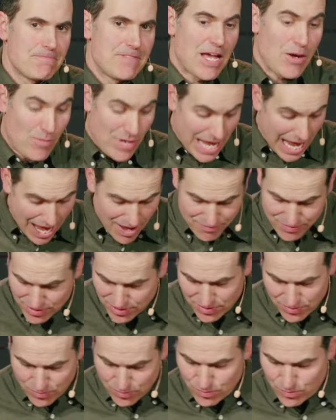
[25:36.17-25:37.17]
That we
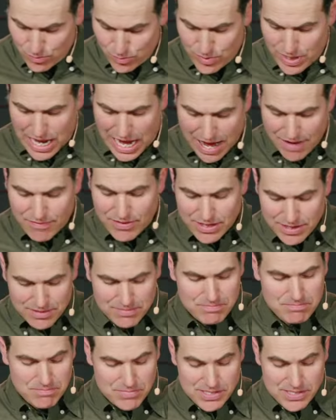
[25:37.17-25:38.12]
haven't, we haven't